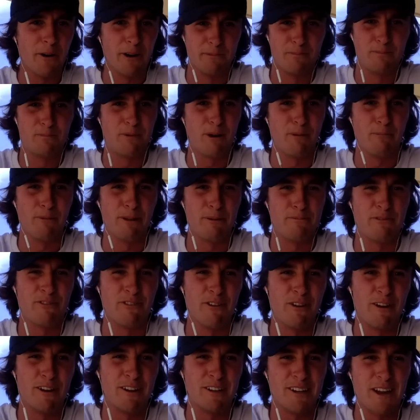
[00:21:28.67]
I'd probably
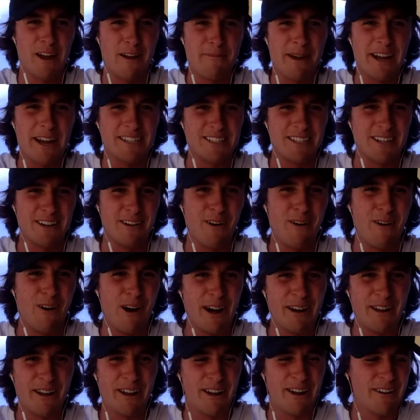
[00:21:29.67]
prefer to go back to
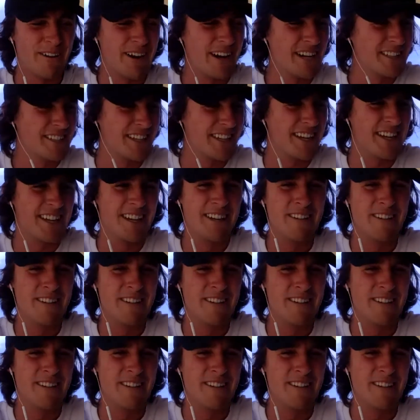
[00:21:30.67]
Idaho actually.